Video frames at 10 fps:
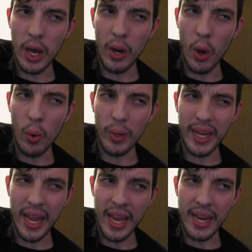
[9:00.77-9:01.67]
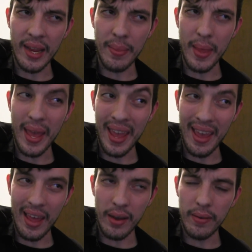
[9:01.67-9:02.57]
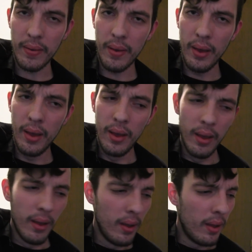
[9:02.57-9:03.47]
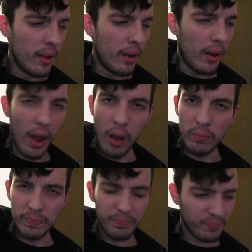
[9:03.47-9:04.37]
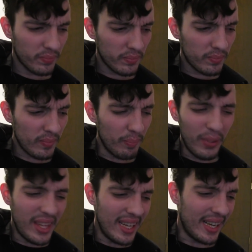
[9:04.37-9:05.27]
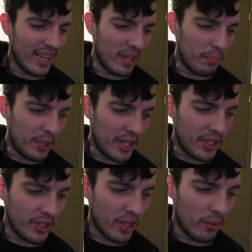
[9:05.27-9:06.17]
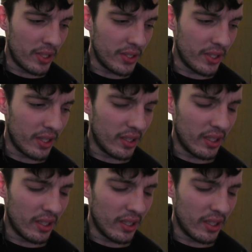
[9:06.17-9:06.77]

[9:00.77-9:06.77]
not okay in the head. No. But then again, Peach has always